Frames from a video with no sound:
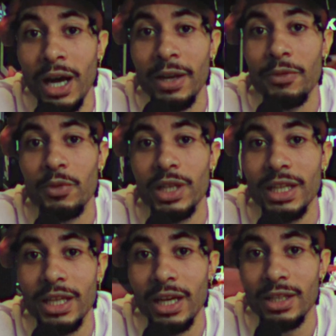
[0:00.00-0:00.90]
I never
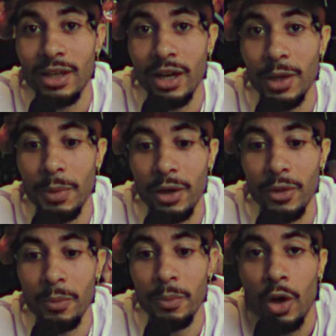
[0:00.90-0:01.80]
really get excited about
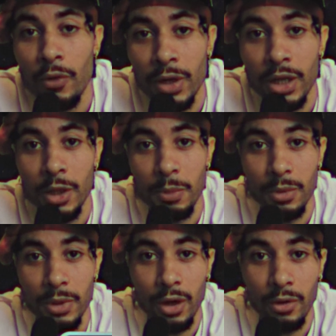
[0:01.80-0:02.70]
them. So over here in the
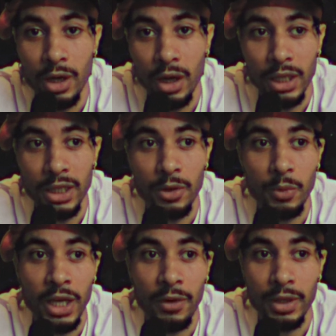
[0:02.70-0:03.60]
BBO in our league,
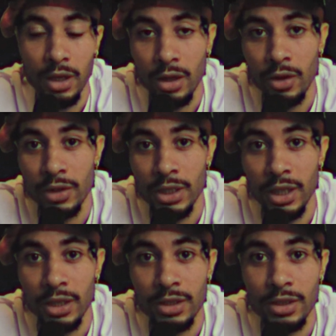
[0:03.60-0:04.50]
we have a dunk
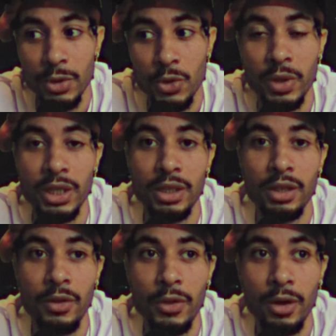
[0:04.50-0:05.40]
contest between
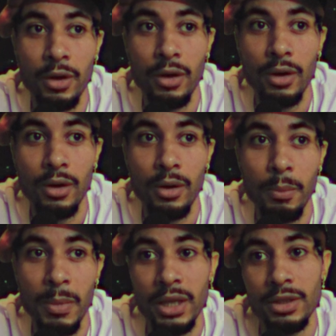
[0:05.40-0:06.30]
the
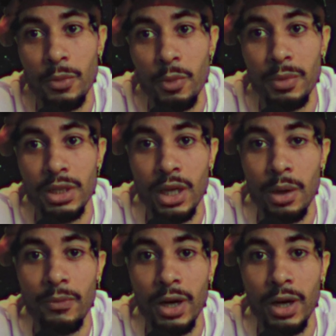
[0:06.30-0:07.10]
men's and women's cup